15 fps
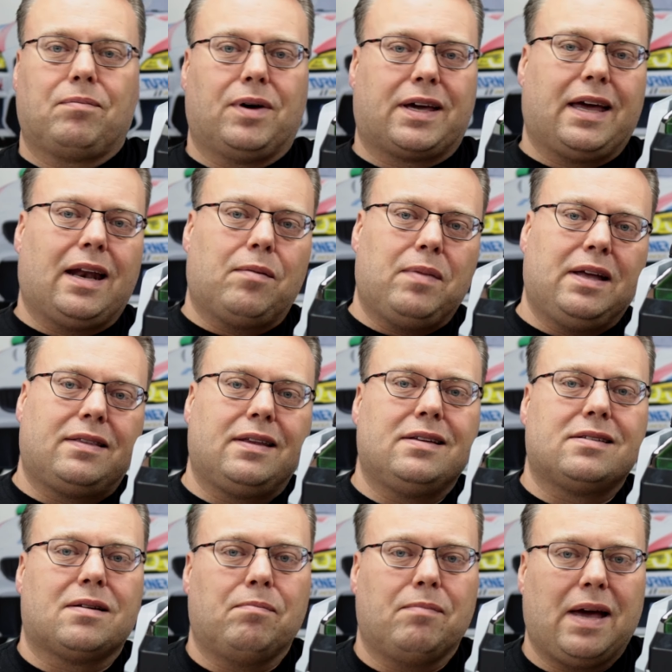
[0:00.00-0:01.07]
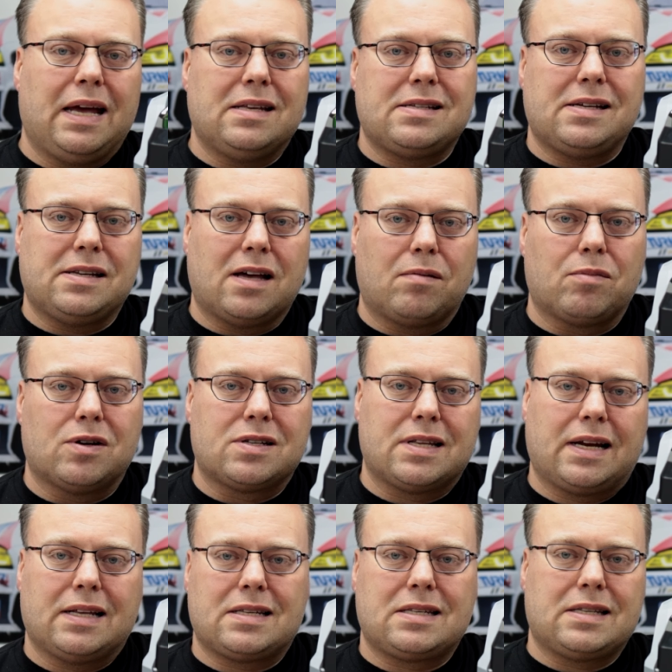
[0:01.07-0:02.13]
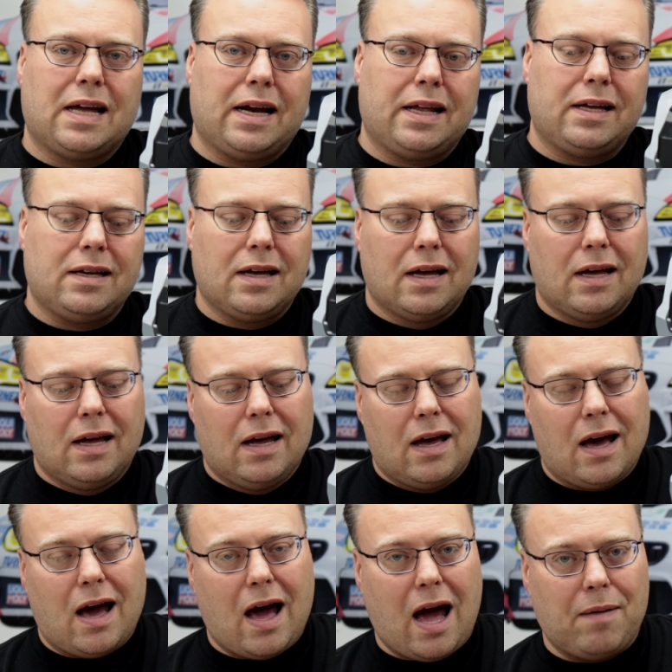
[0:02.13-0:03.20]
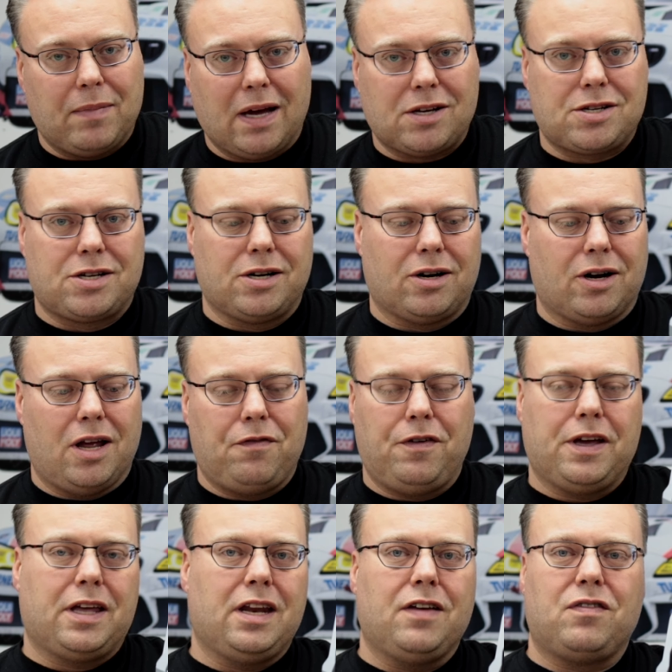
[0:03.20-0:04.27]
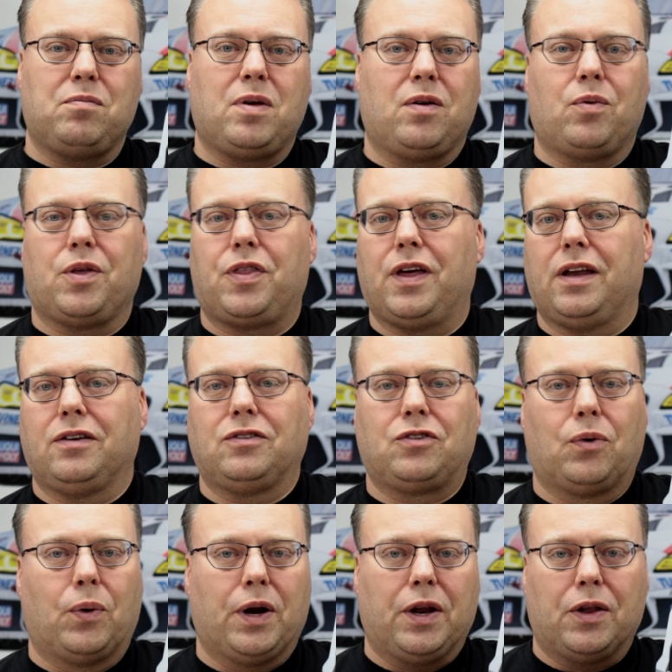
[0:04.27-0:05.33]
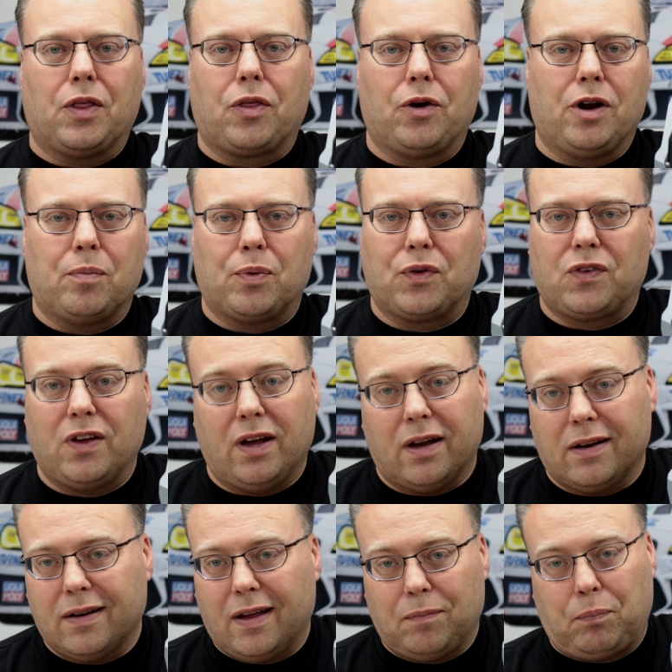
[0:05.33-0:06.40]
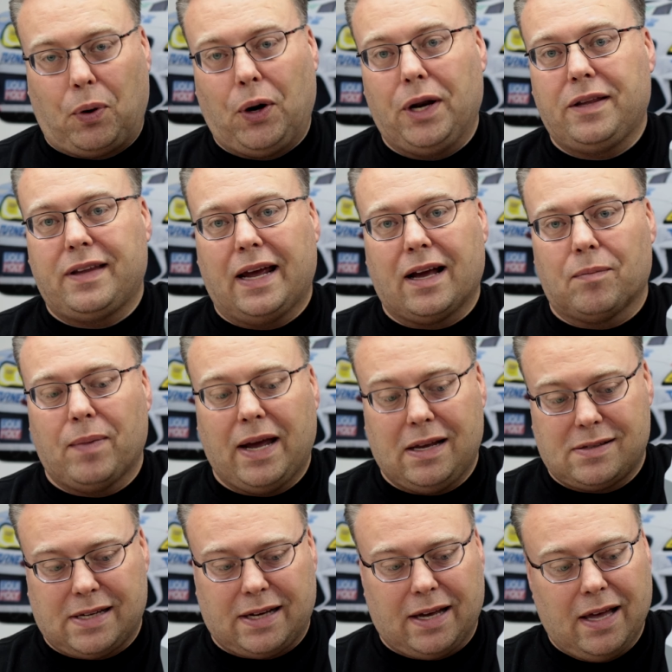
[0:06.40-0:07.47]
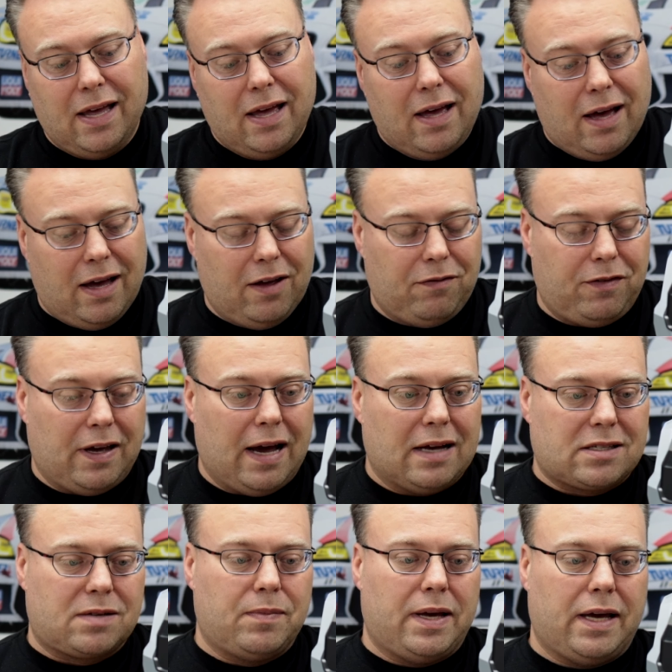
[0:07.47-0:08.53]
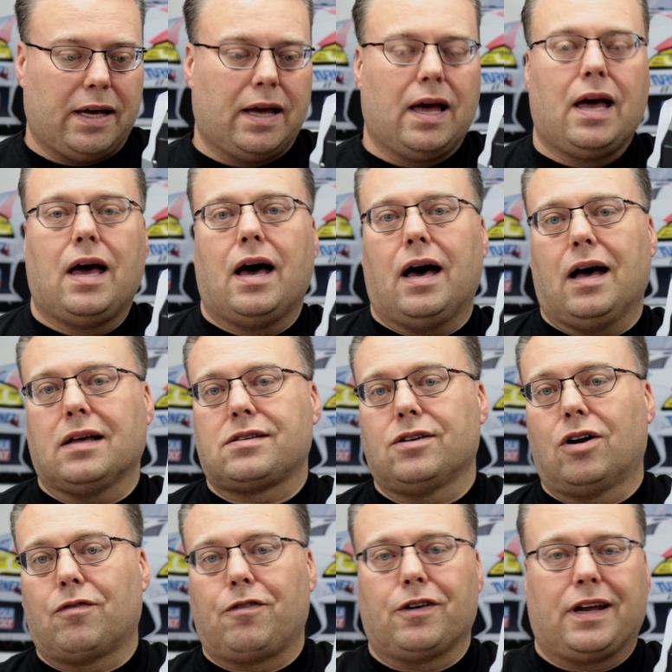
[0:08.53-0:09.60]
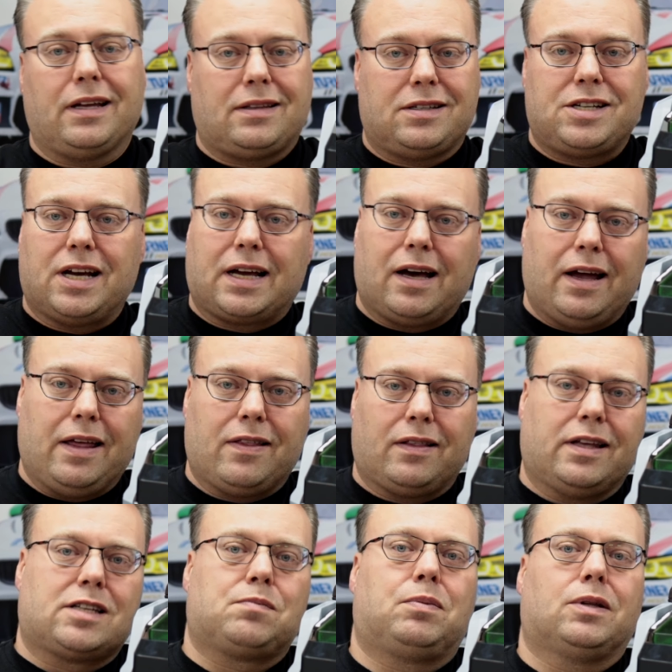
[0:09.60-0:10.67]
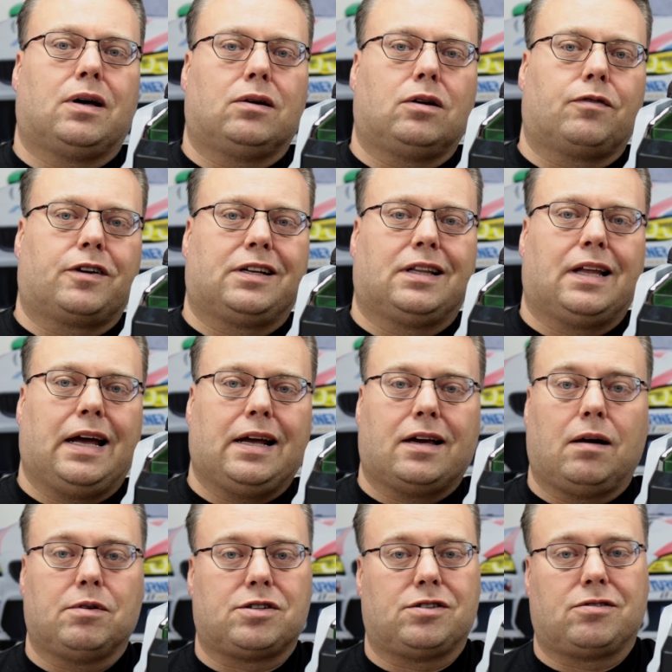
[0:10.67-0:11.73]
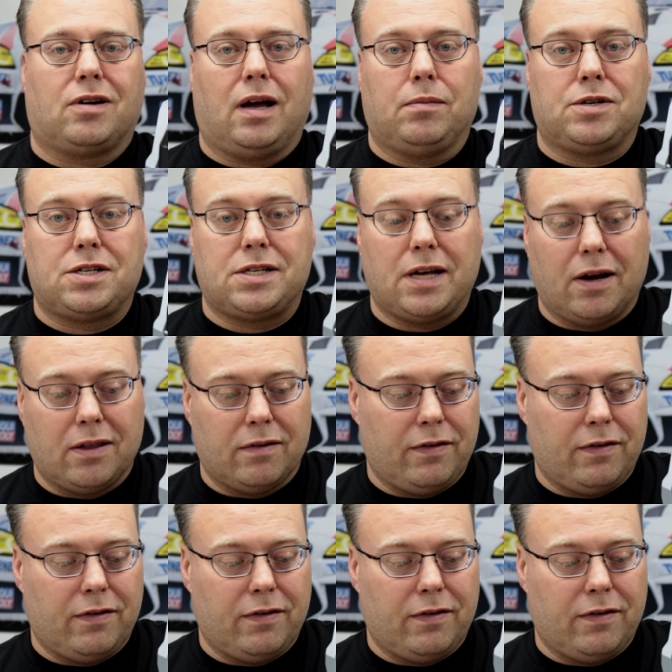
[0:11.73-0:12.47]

But can it meet these amazing numbers that it's stating? I'm not sure if it can even be within 20 to 30%. Pretty dang amazing, if you ask me. So don't forget to check out any of the links below. Don't forget to like, comment, subscribe, share the